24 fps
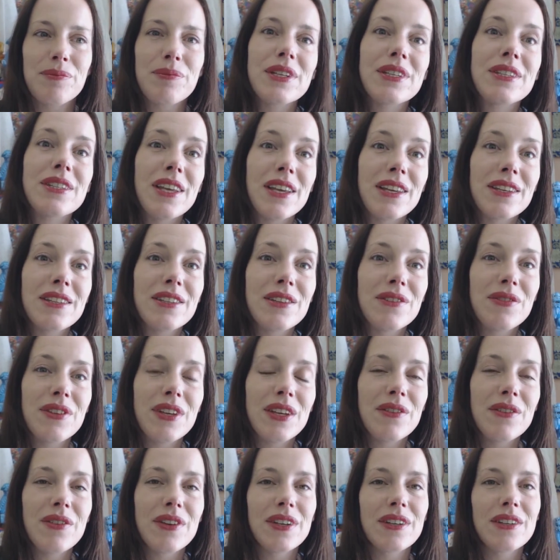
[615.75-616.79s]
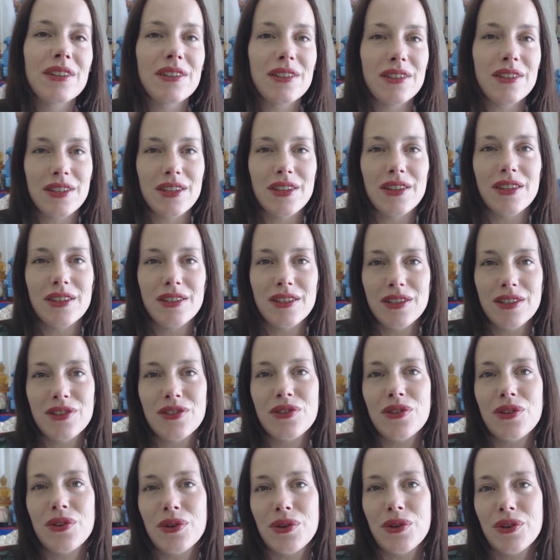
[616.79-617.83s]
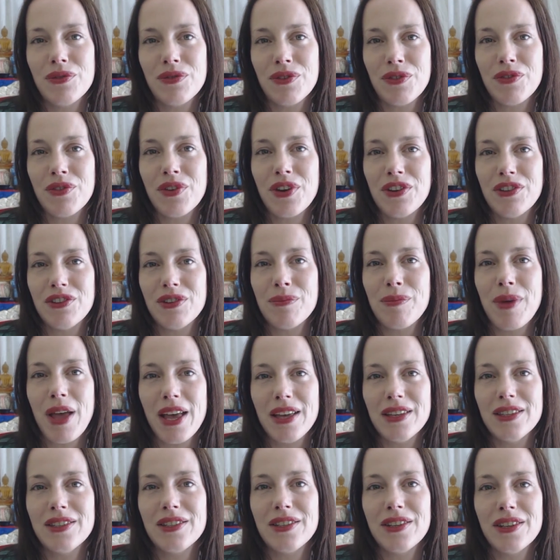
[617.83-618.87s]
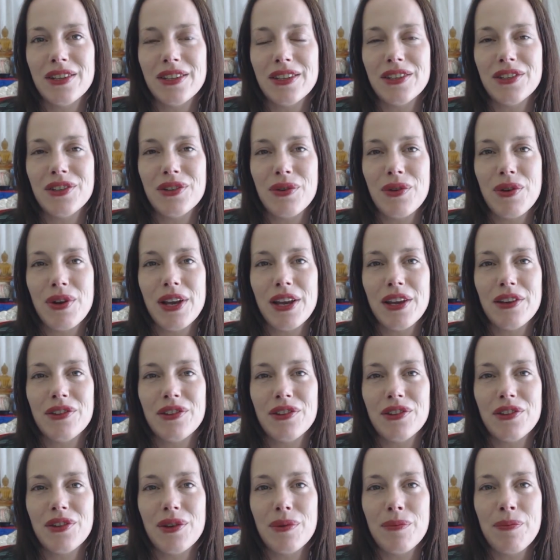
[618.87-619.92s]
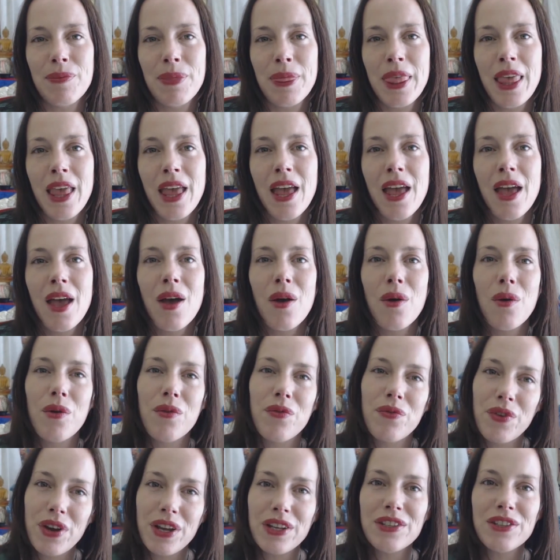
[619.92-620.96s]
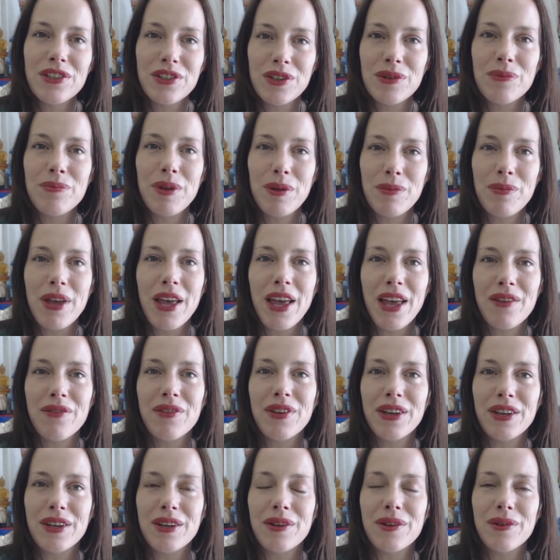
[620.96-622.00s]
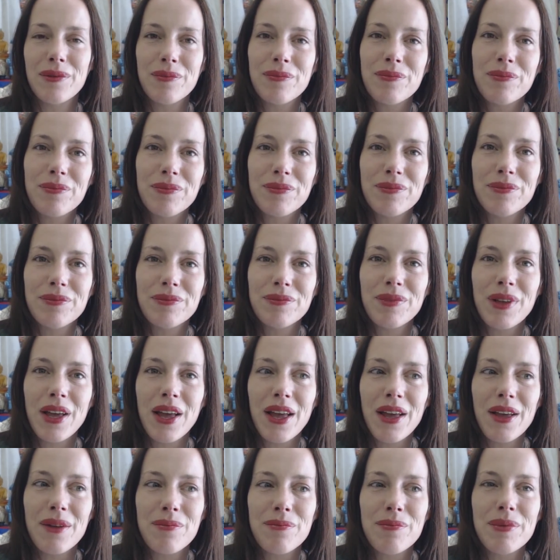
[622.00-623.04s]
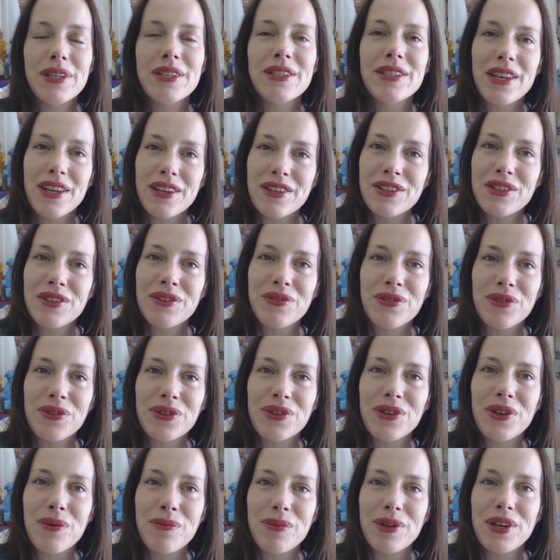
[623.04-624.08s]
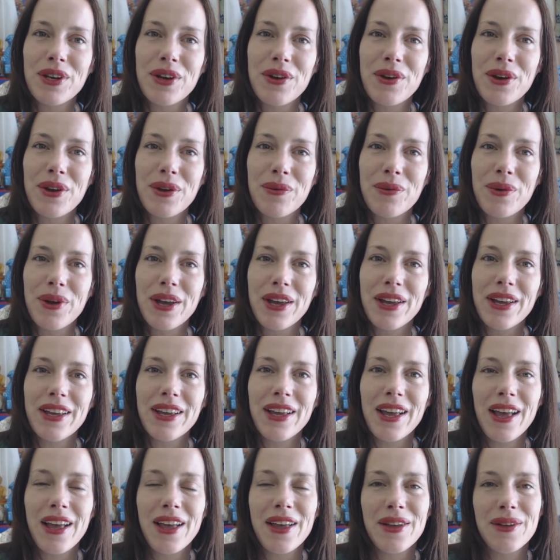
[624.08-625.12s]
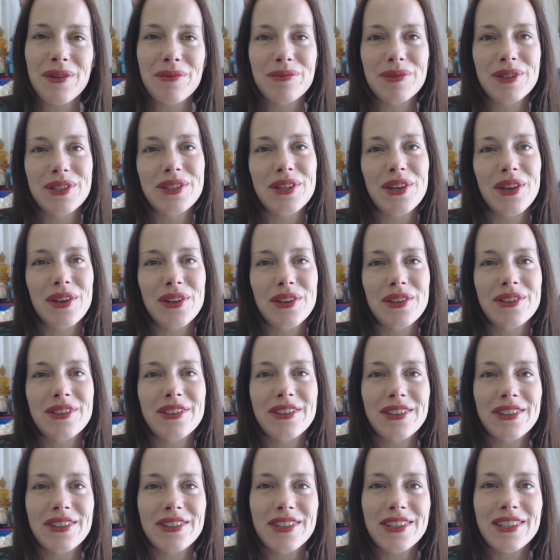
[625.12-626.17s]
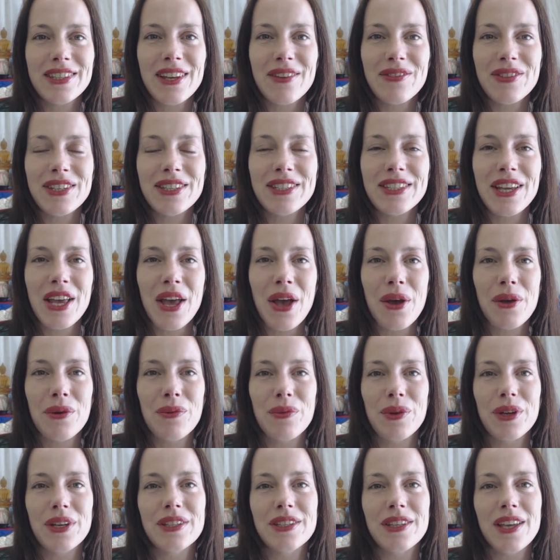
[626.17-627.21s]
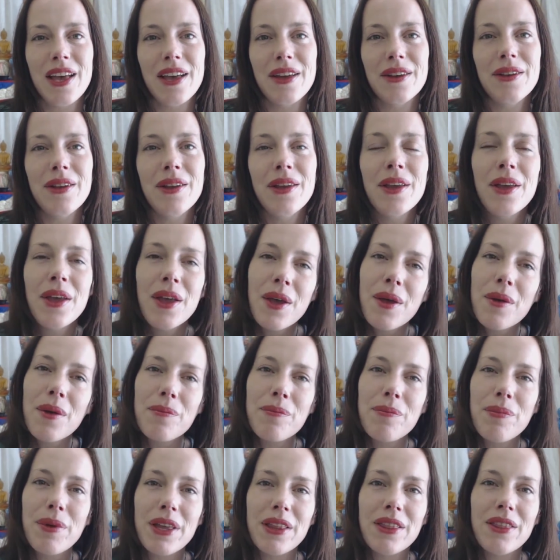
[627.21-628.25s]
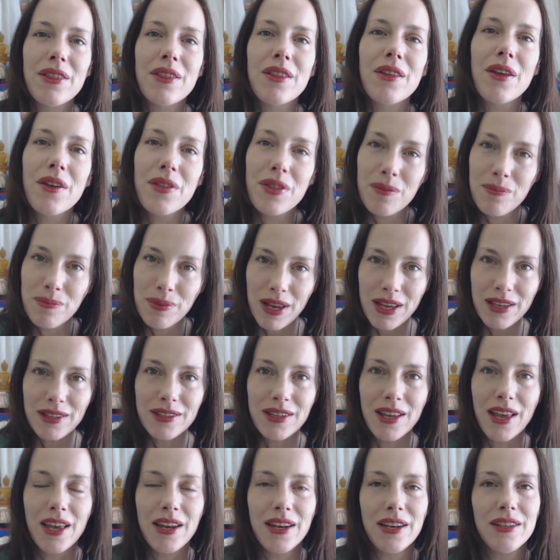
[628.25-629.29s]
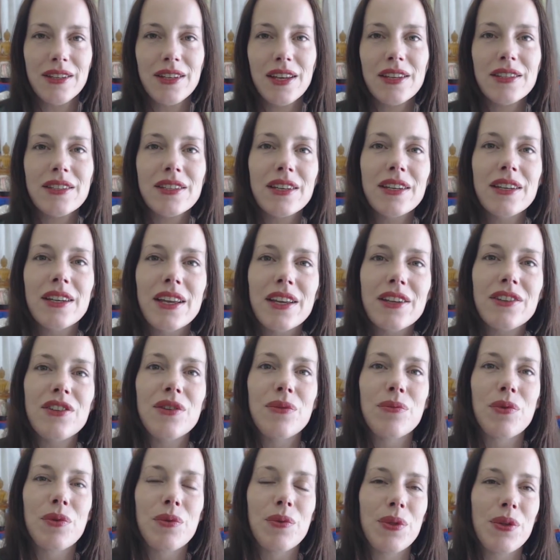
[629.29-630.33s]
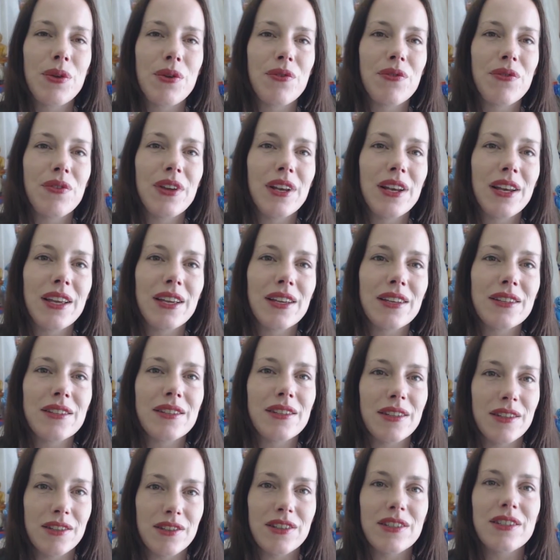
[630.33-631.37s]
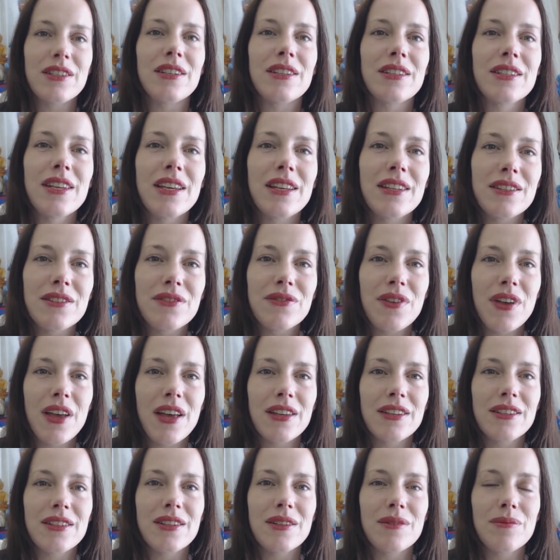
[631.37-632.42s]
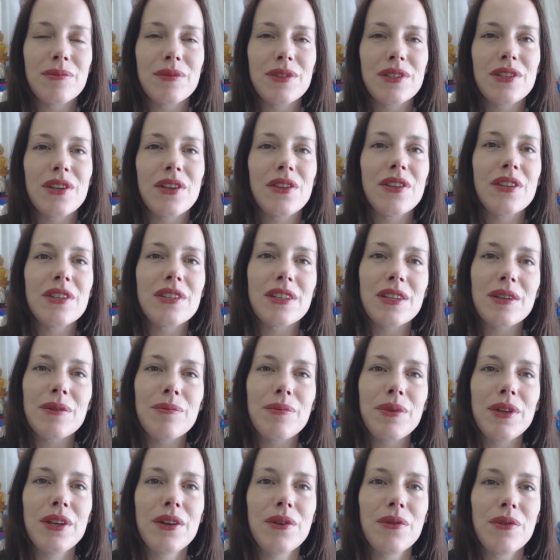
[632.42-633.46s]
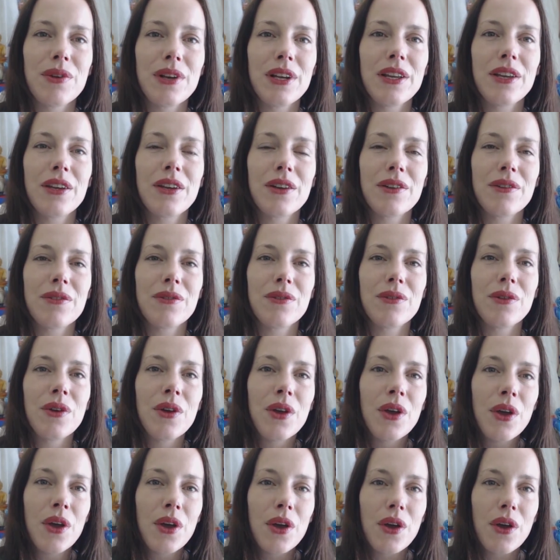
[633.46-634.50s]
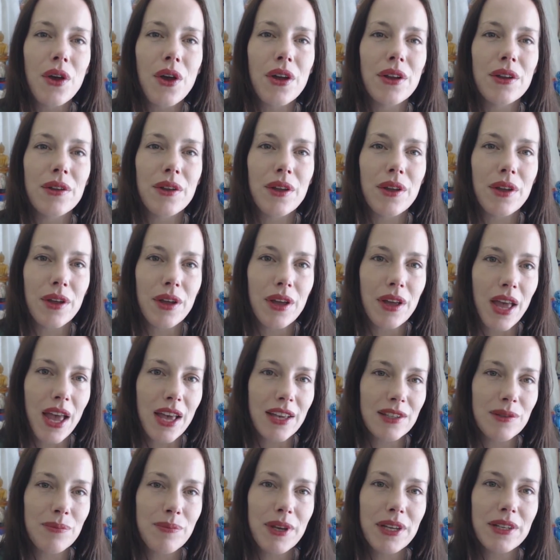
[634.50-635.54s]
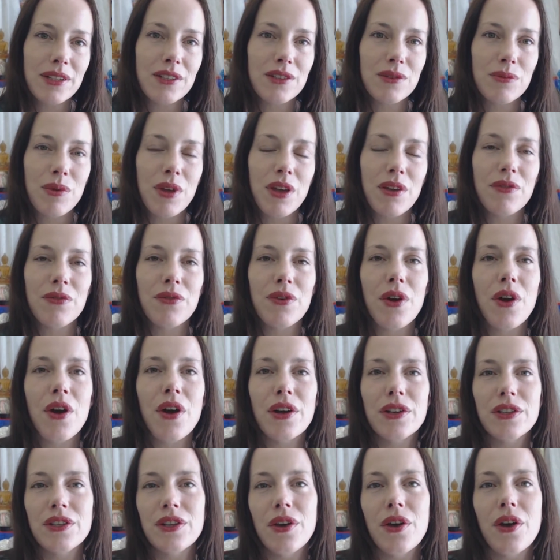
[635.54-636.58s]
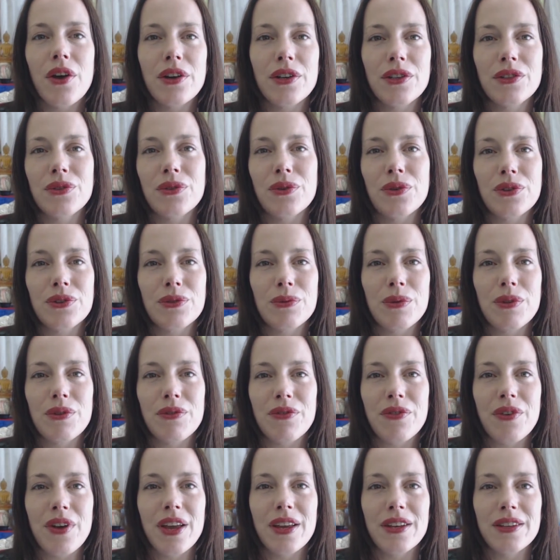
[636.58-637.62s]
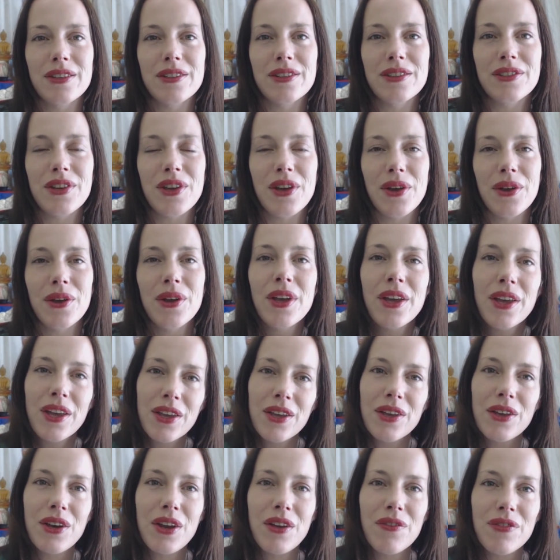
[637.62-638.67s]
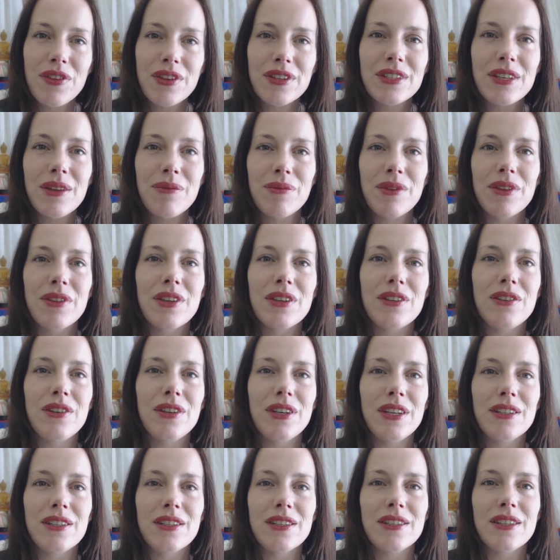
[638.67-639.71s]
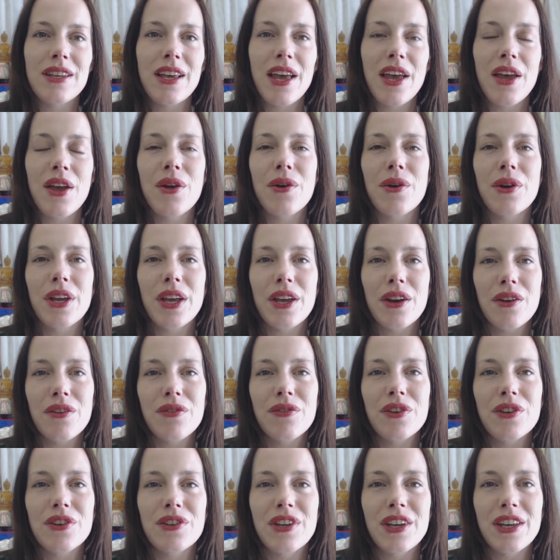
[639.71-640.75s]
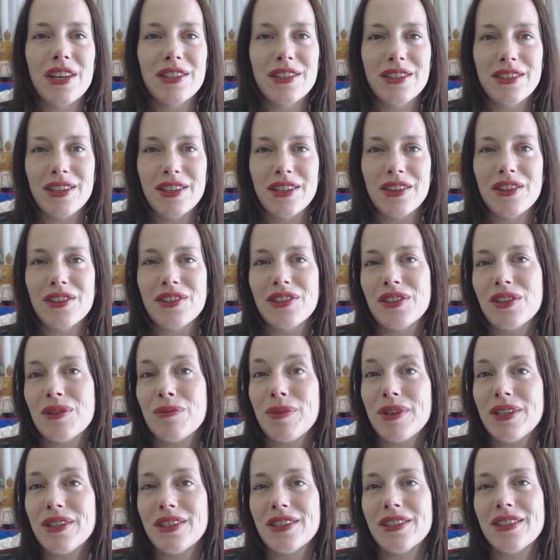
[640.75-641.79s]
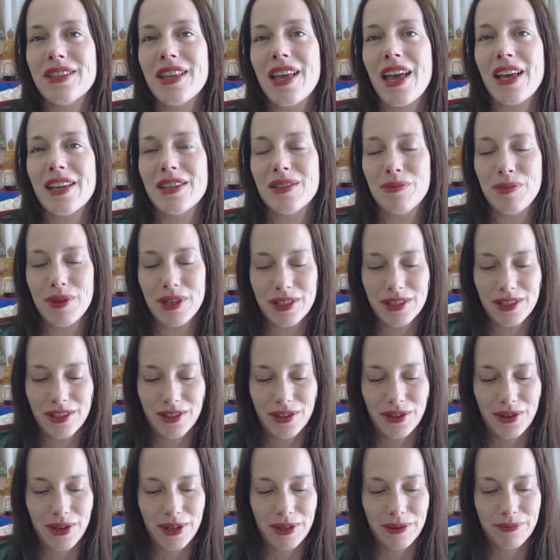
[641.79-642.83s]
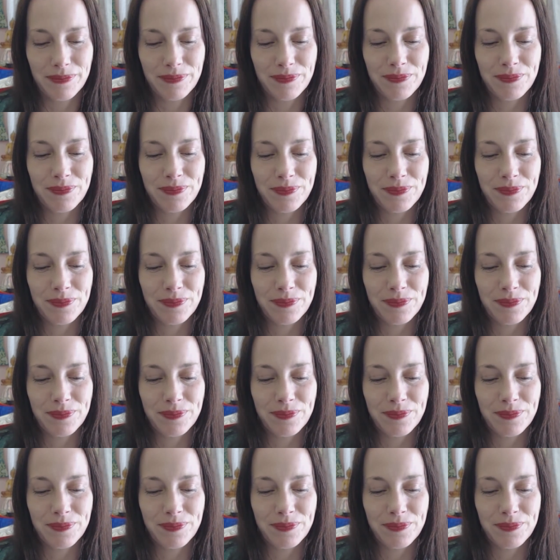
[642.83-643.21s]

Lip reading: possessive even. So this is true if a friendship has turned into a relationship. Or friends could be behaving in a possessive or domineering way. So you'll just have to see how it works out. But on the plus side, it does connect you more with your feelings. It just intensifies them. So this can be a really good aspect as well for heart-to-heart talks with a friend. So, if there's something that you need to say or get off your chest, then this could be just the aspect to do it.